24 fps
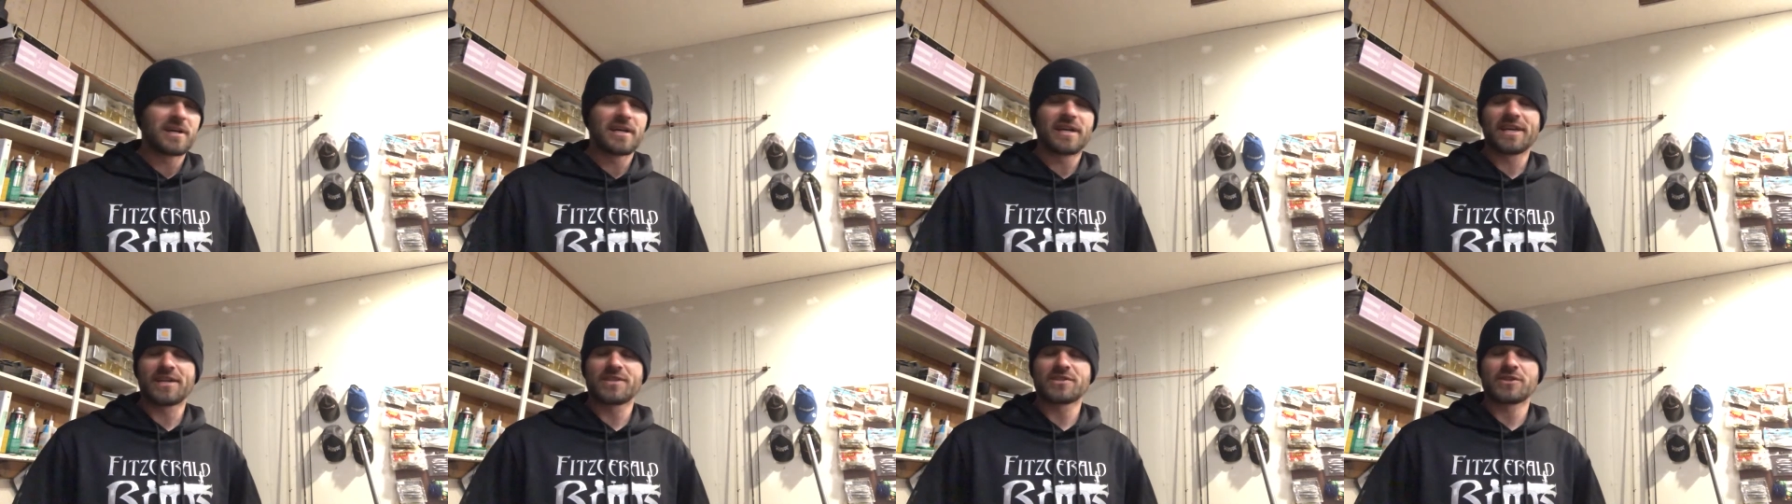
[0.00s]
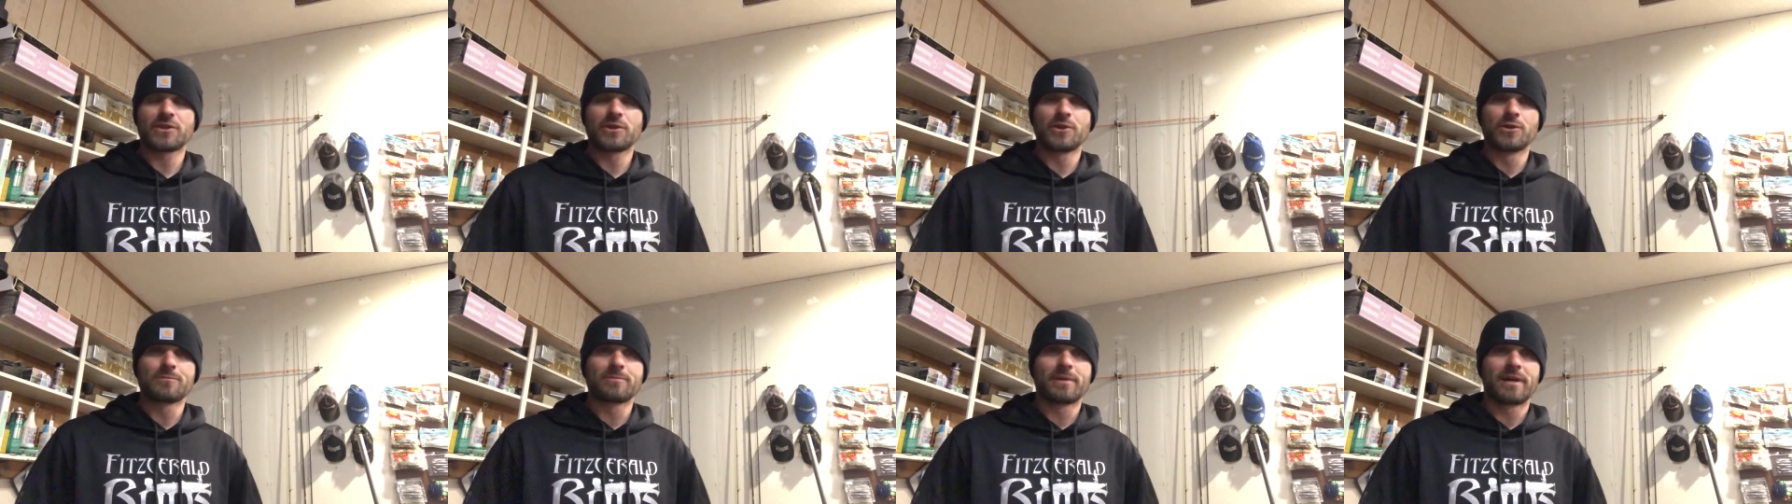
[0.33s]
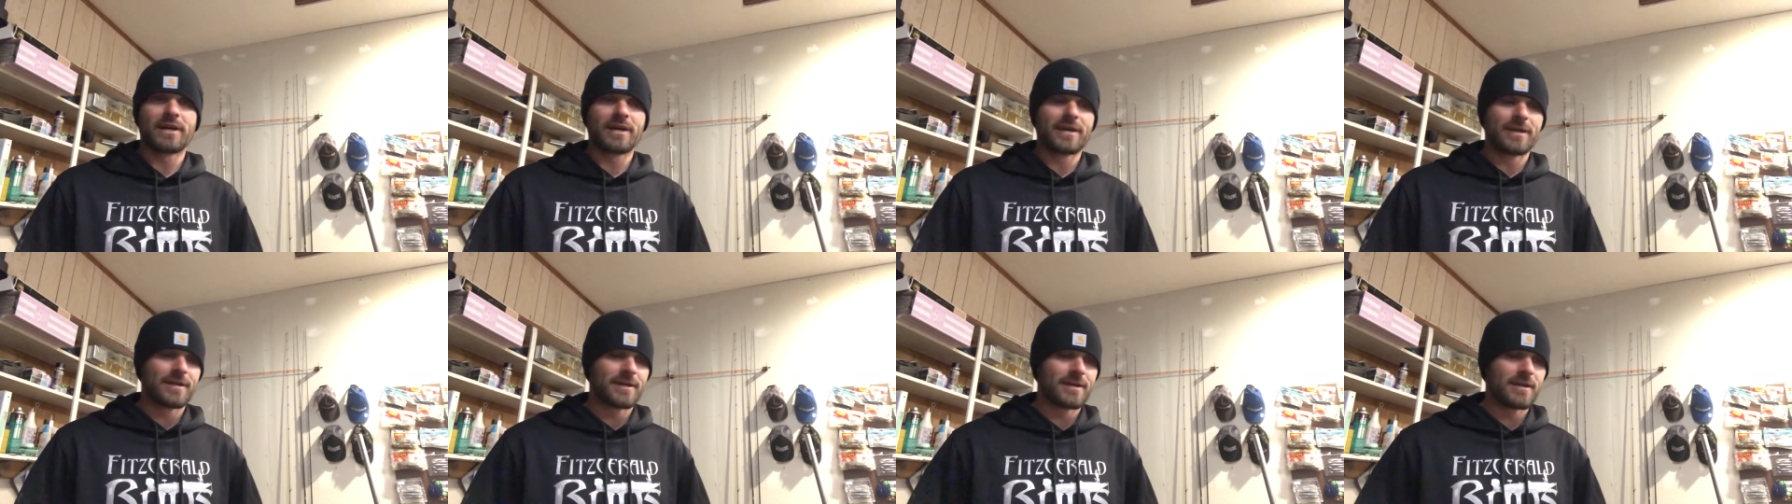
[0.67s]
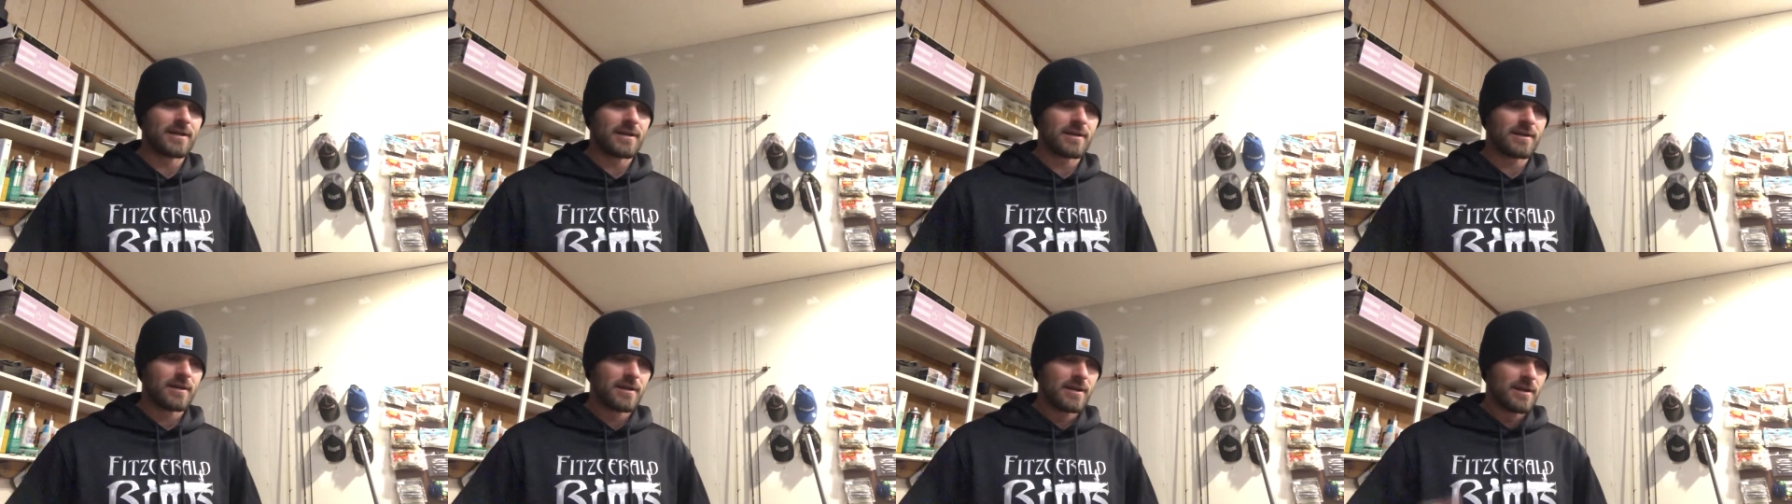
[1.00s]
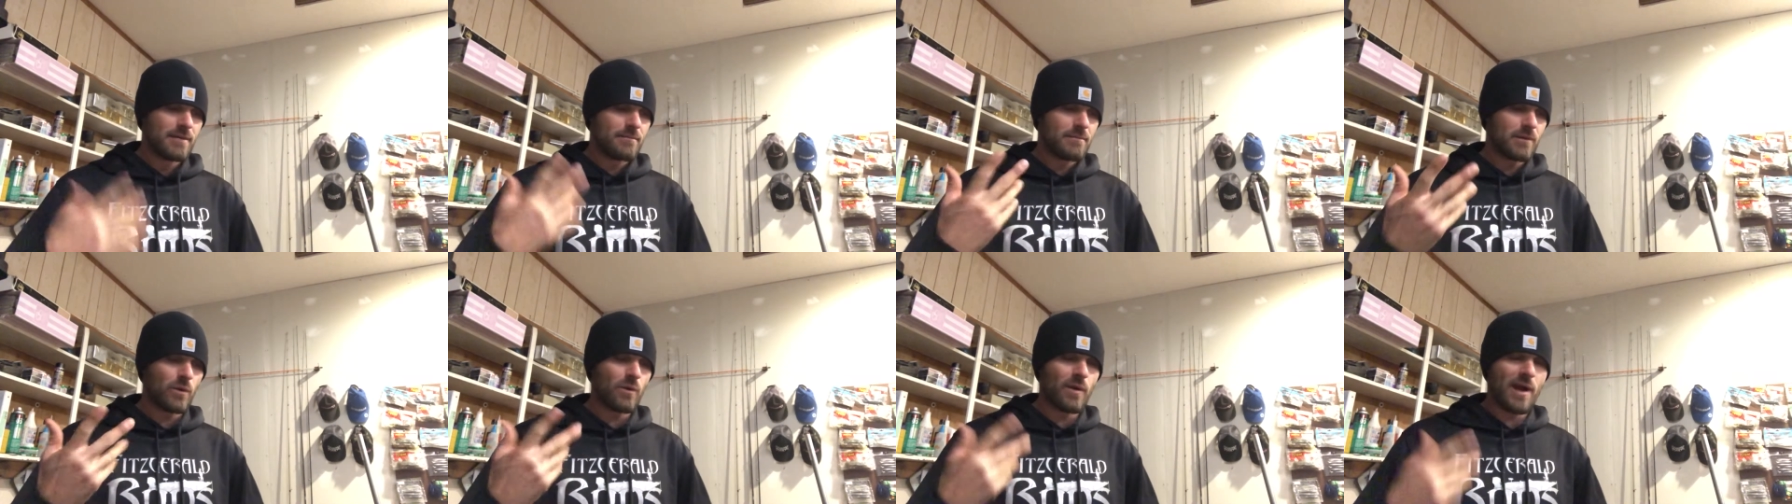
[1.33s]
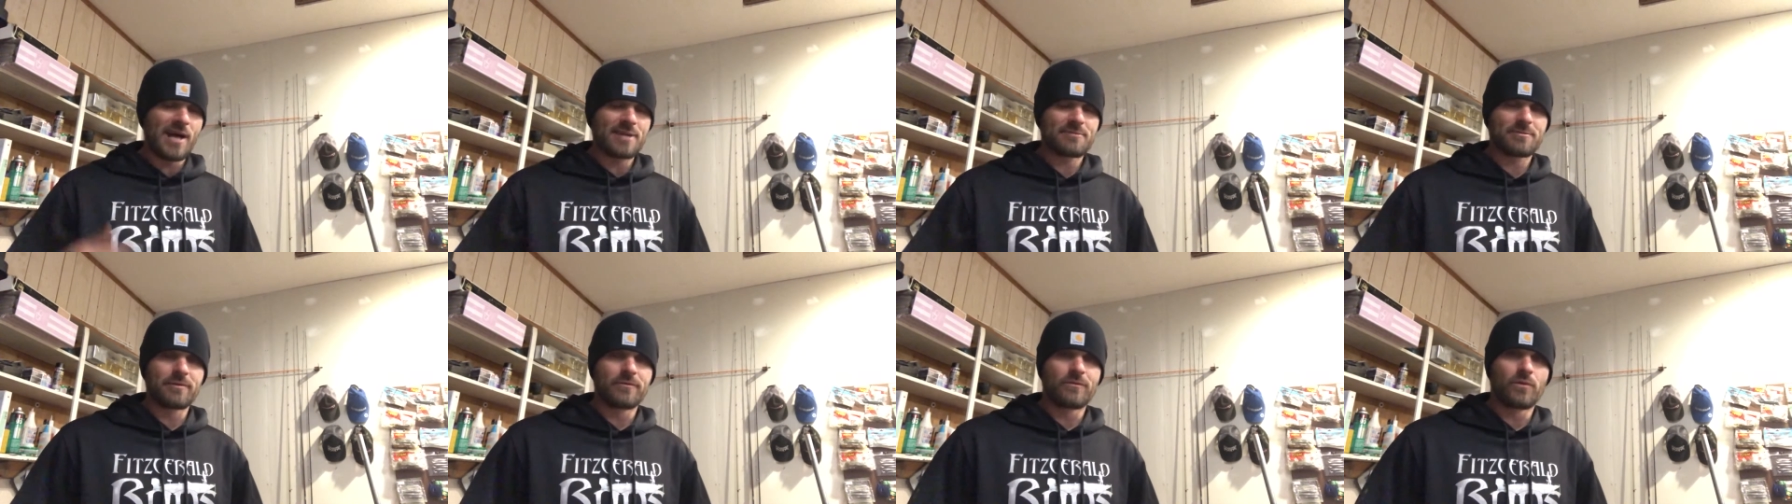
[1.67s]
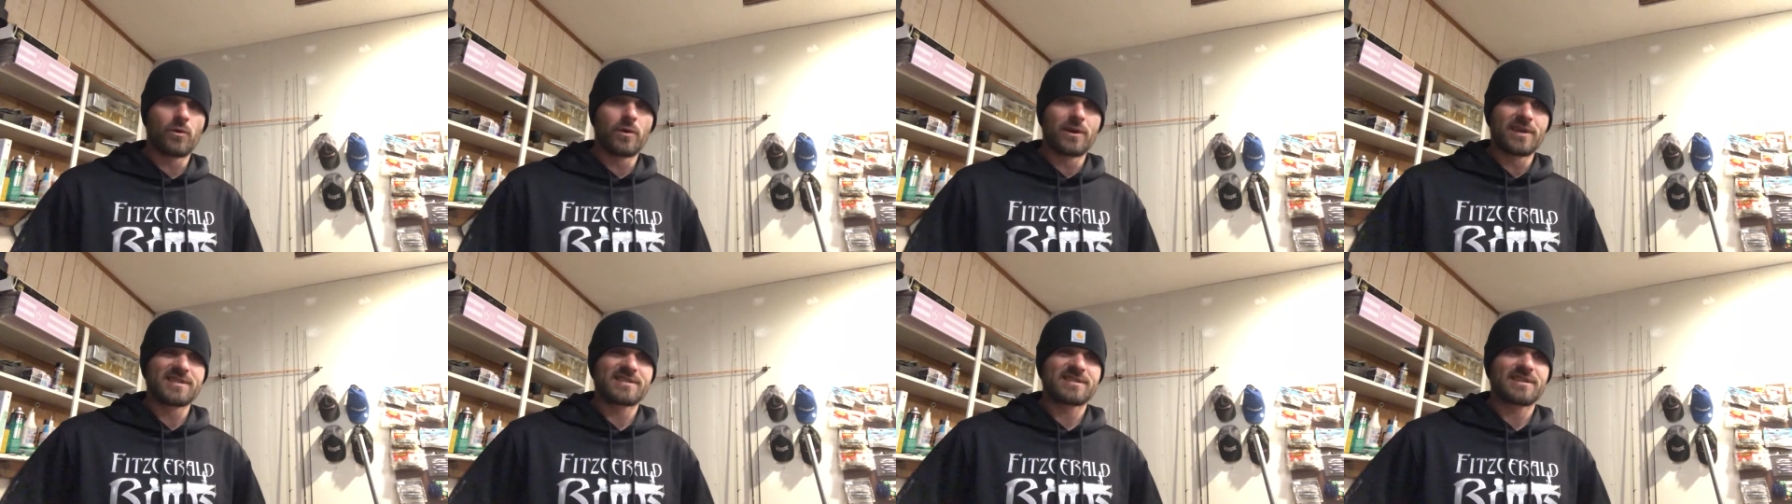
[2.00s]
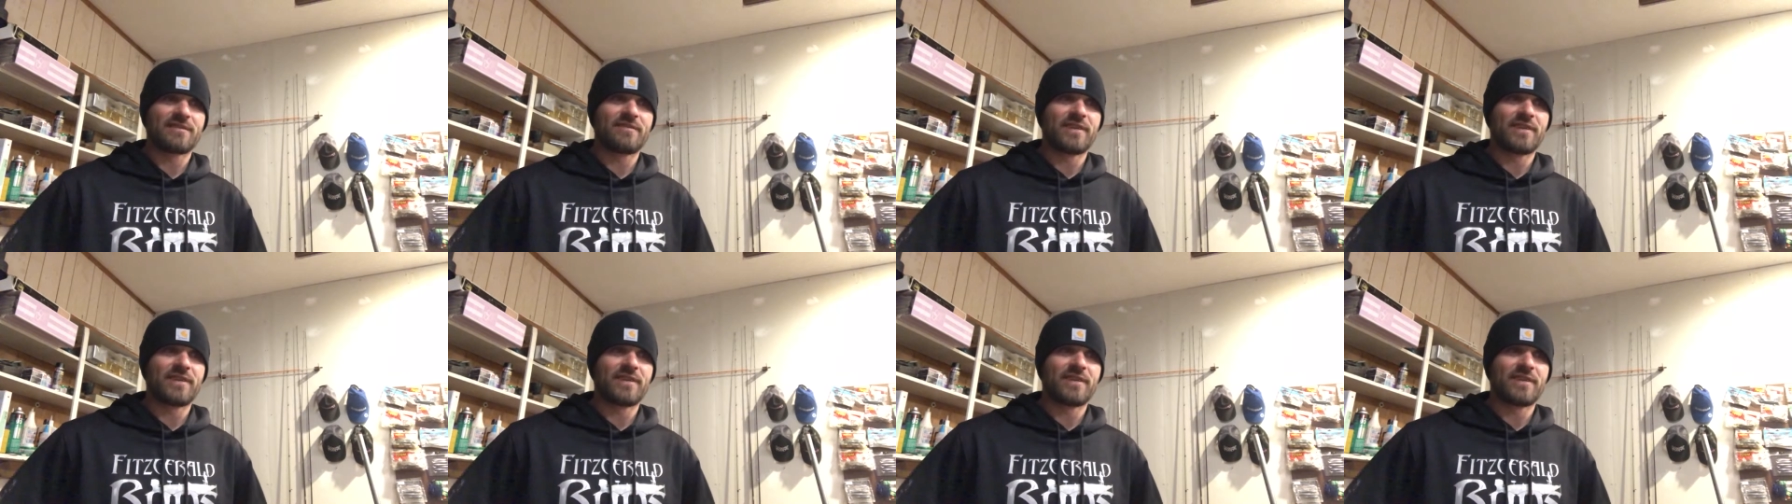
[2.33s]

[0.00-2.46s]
Excuse my raspy voice.